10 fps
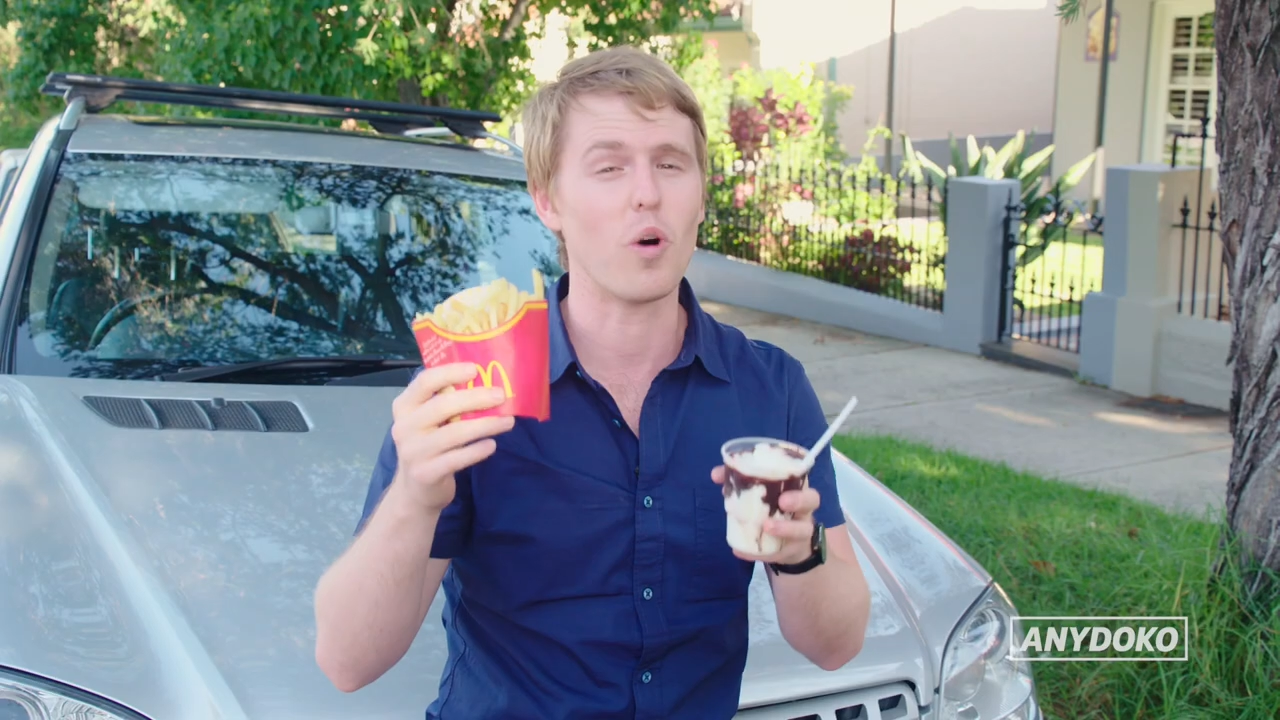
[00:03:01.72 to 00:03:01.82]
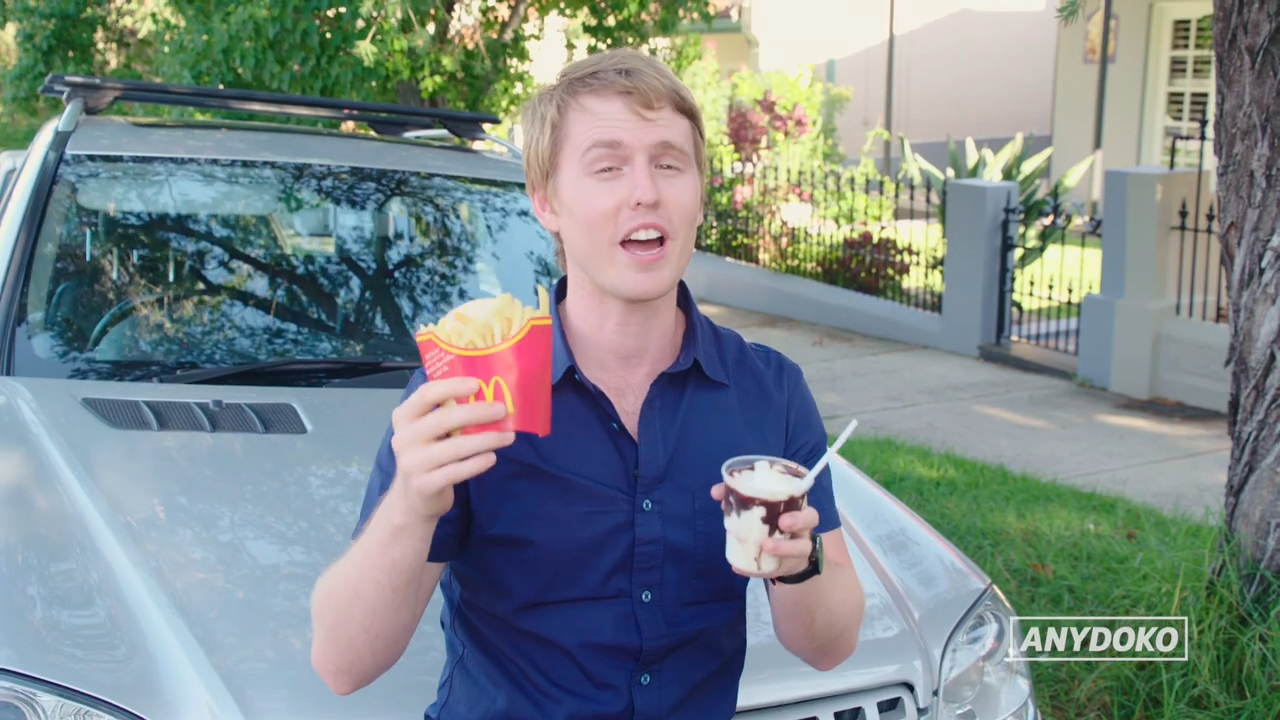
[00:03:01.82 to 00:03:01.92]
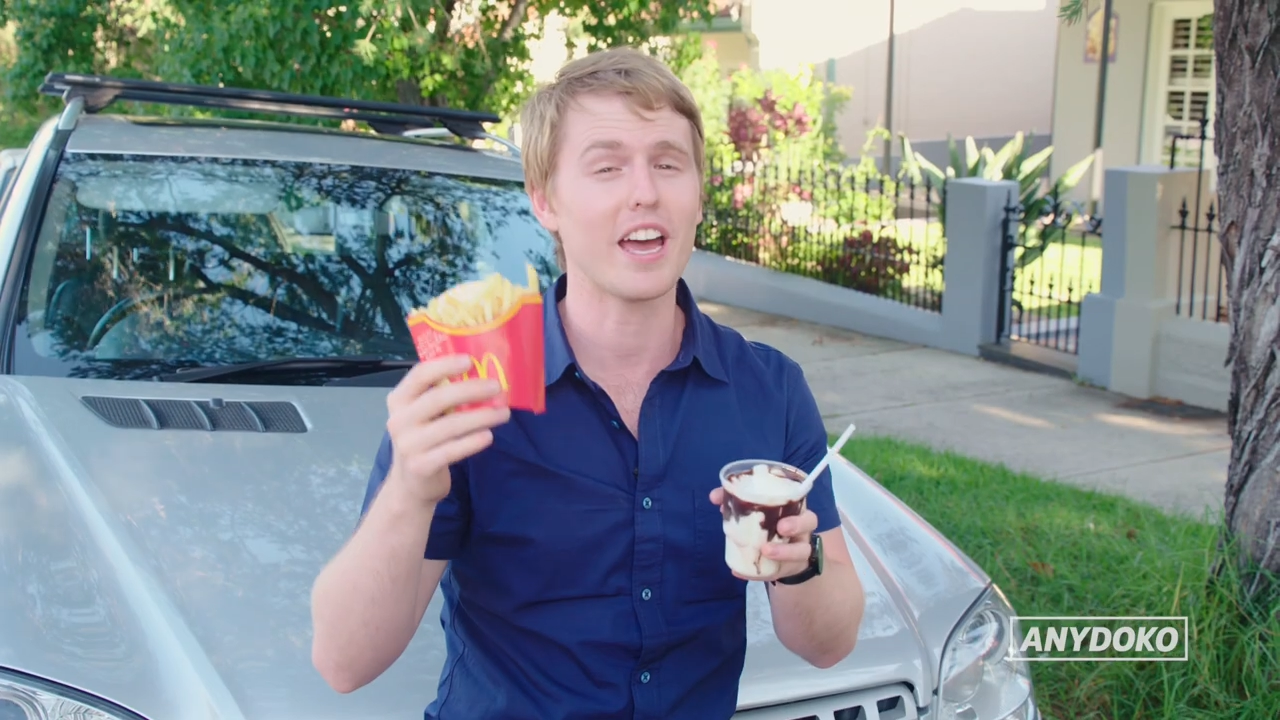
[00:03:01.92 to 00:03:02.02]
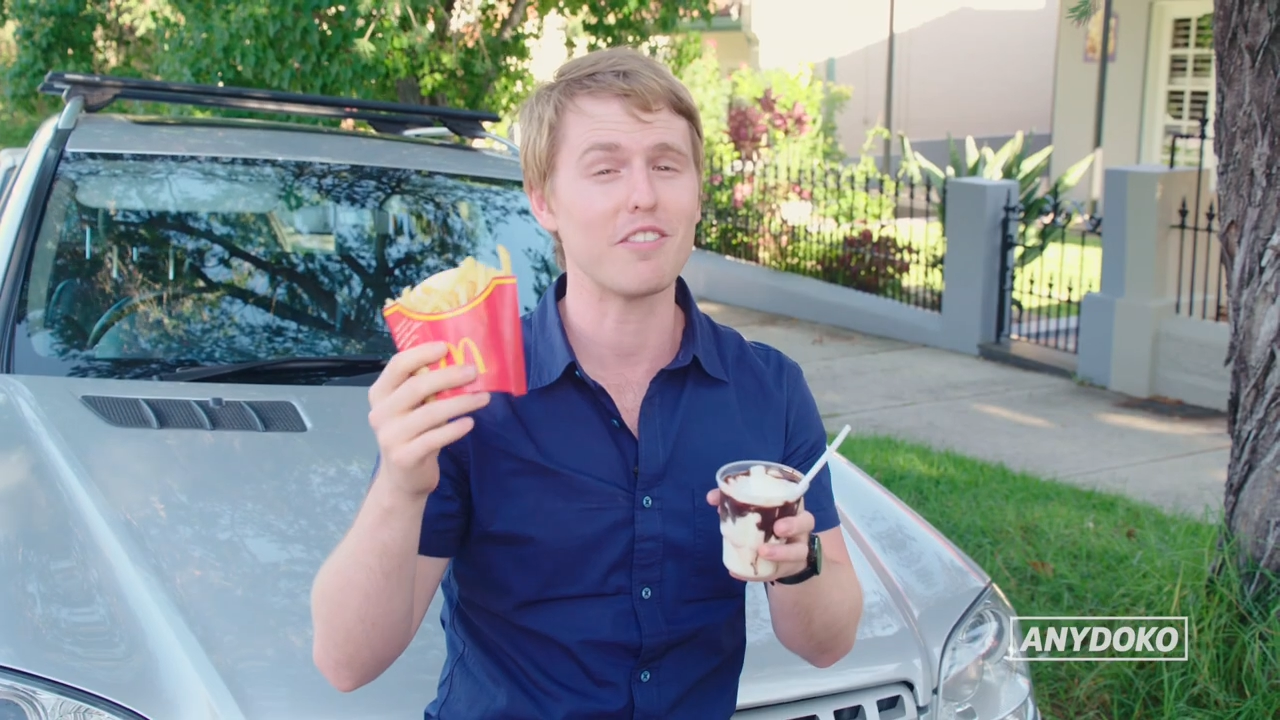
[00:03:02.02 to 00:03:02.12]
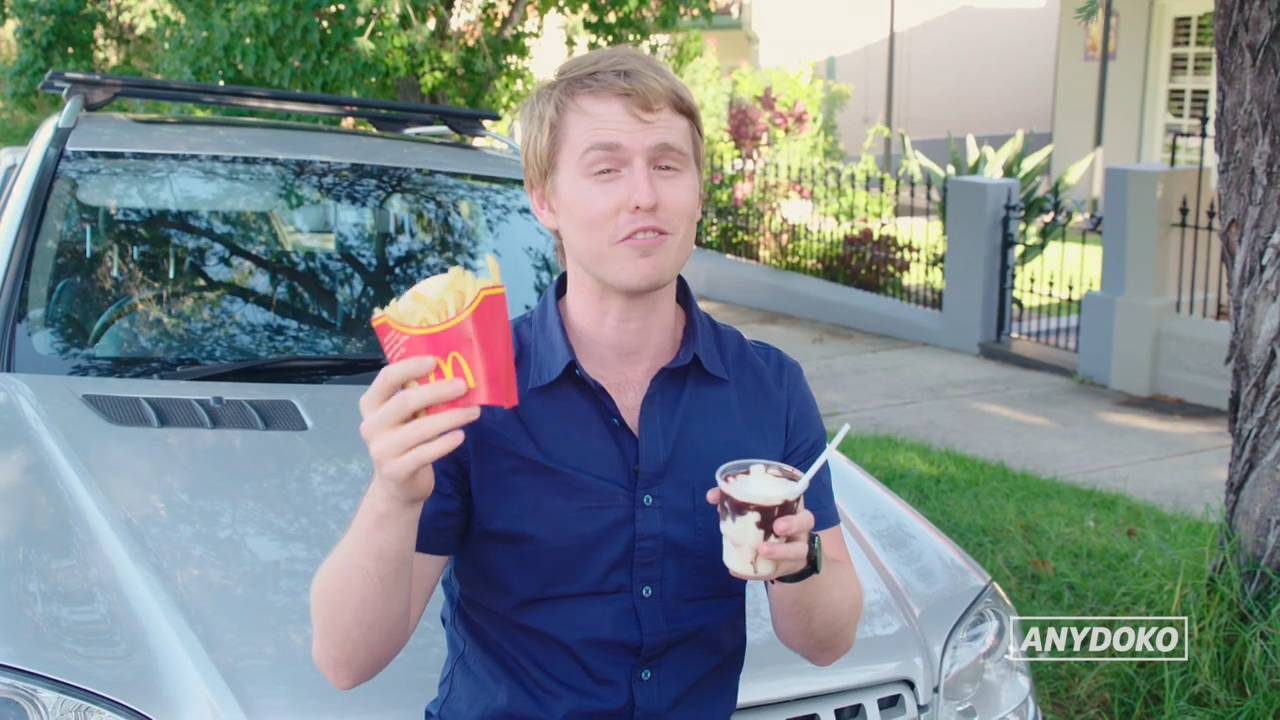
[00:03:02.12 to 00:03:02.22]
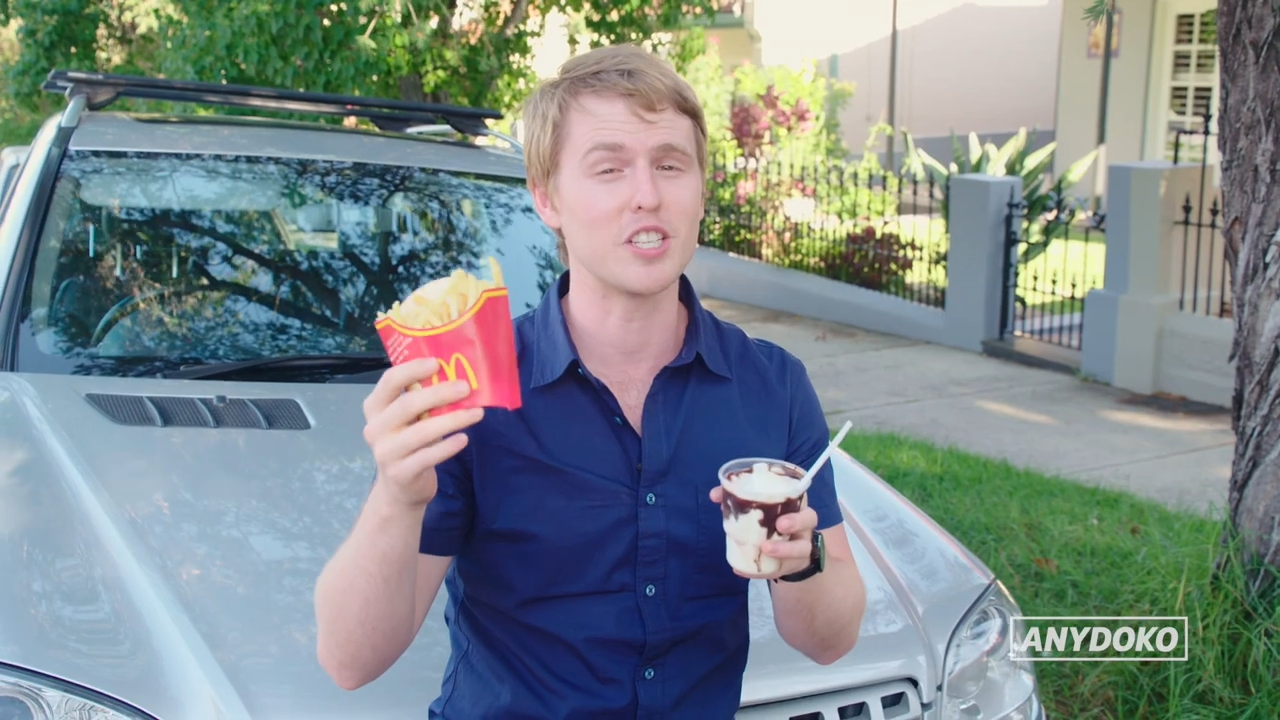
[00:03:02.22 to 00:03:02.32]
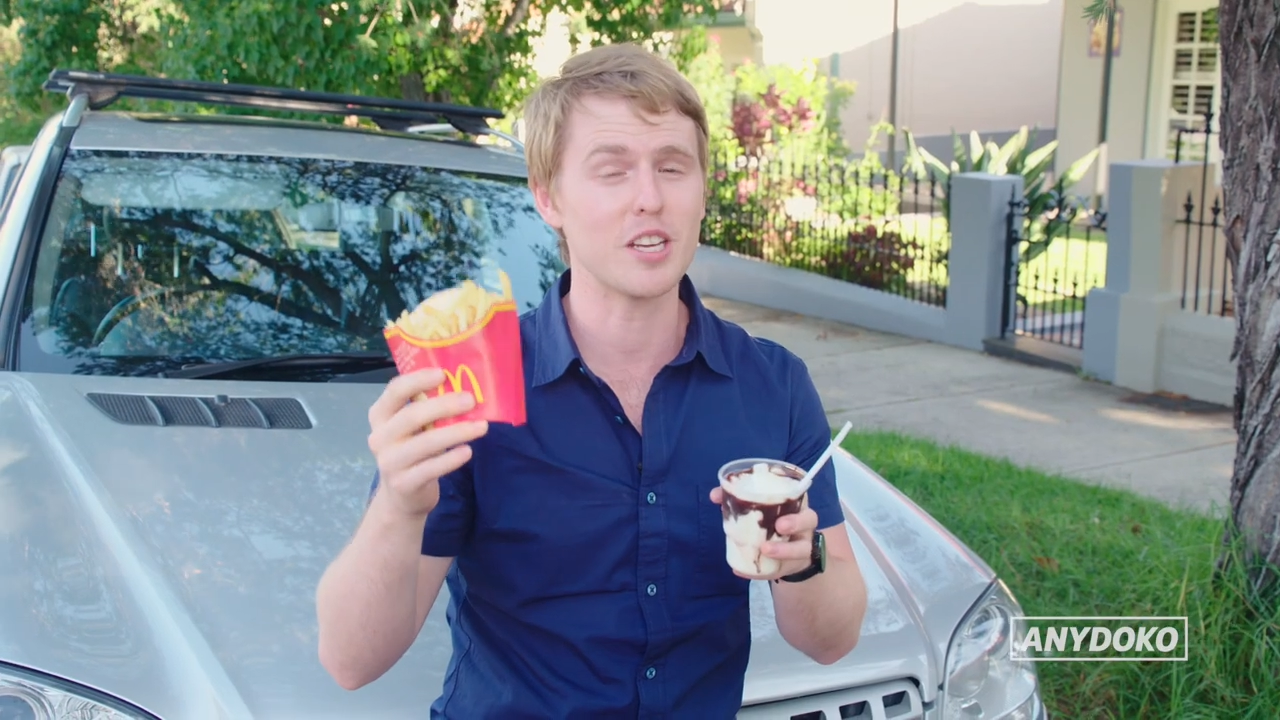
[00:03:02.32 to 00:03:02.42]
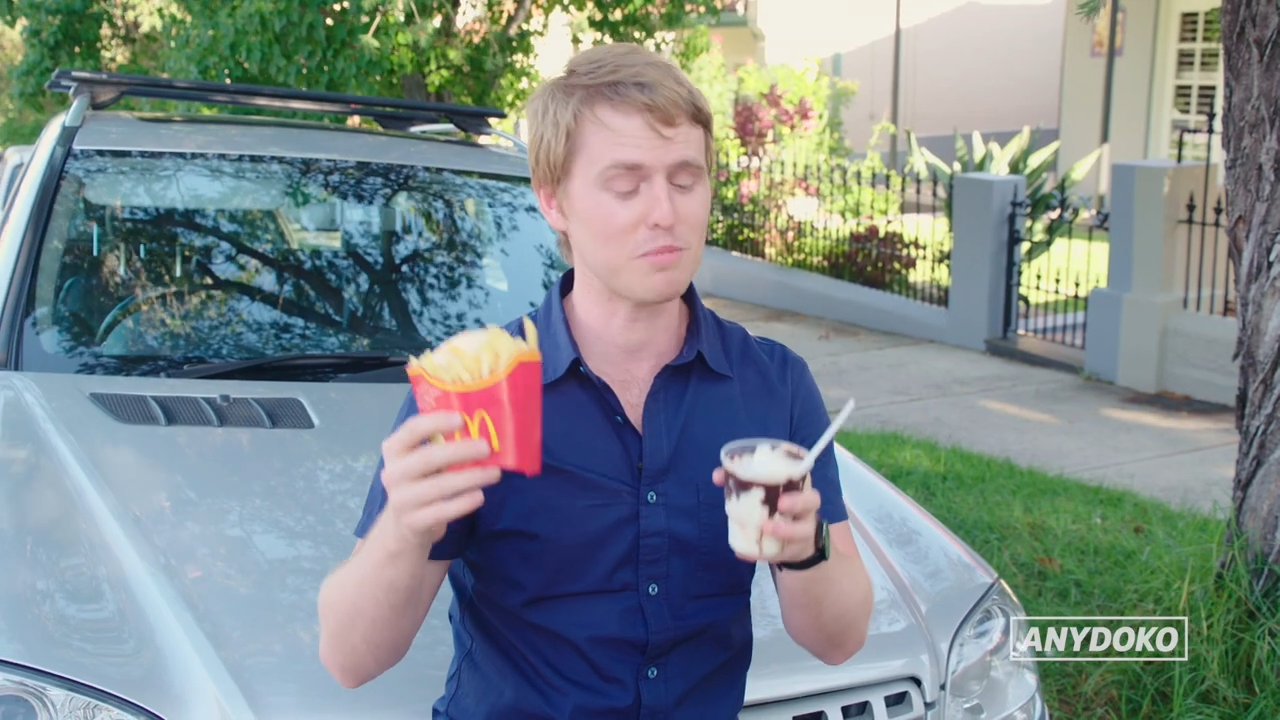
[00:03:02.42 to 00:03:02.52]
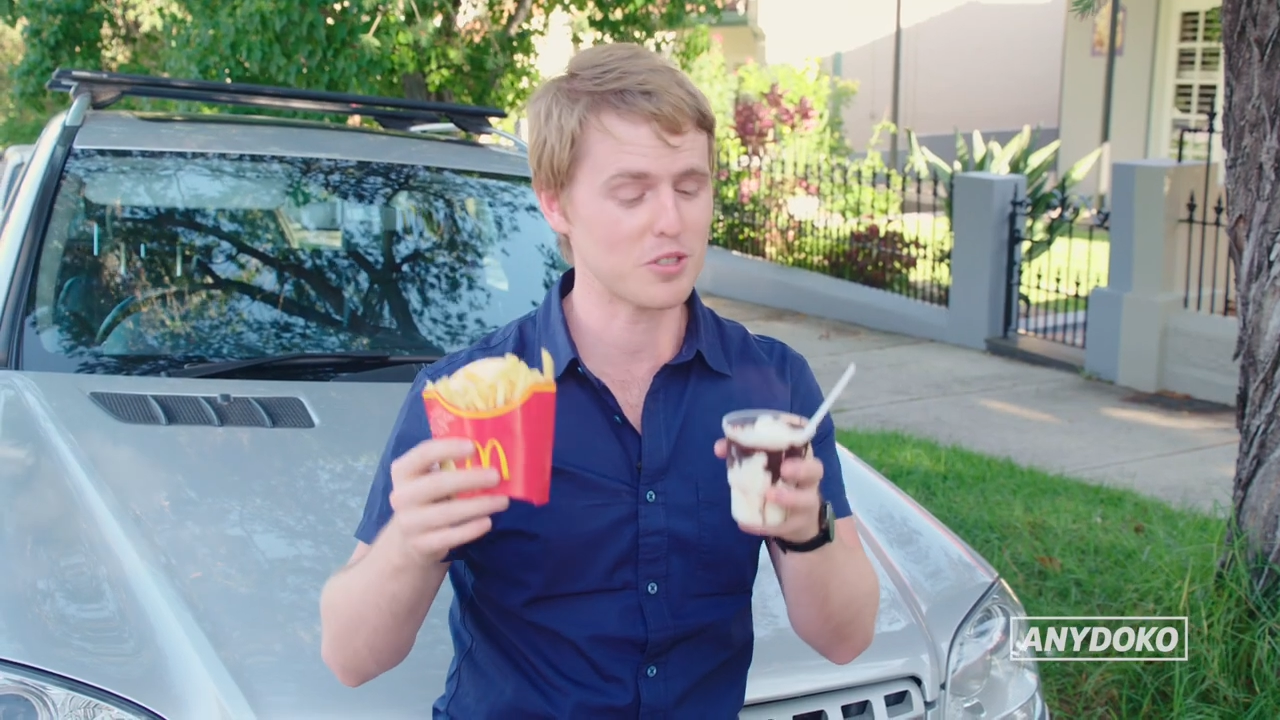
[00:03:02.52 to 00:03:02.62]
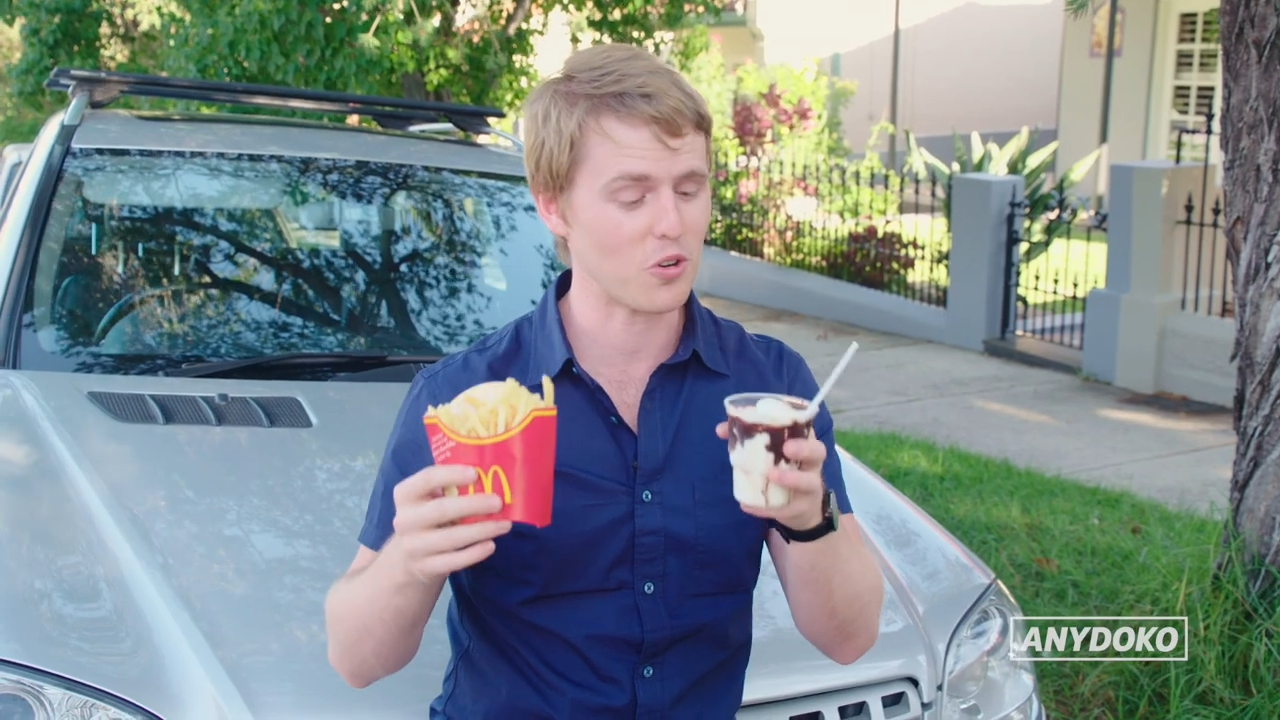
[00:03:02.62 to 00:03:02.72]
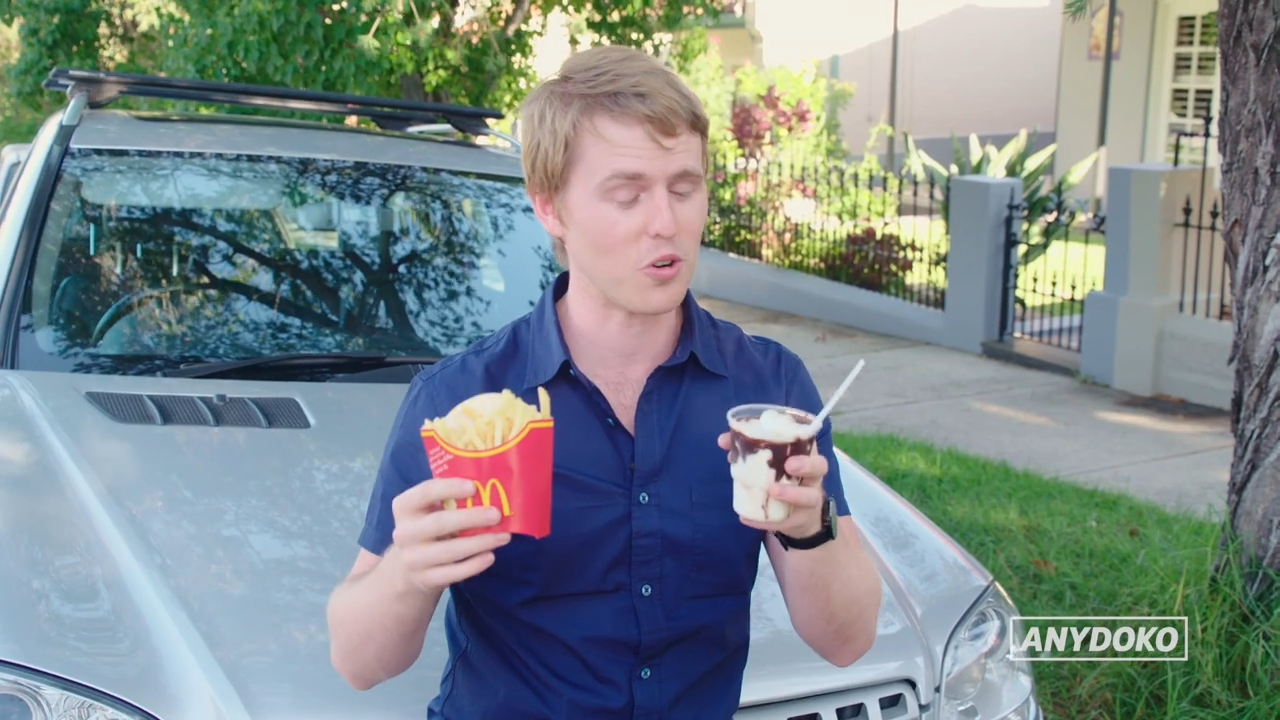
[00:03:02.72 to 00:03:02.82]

Why have chips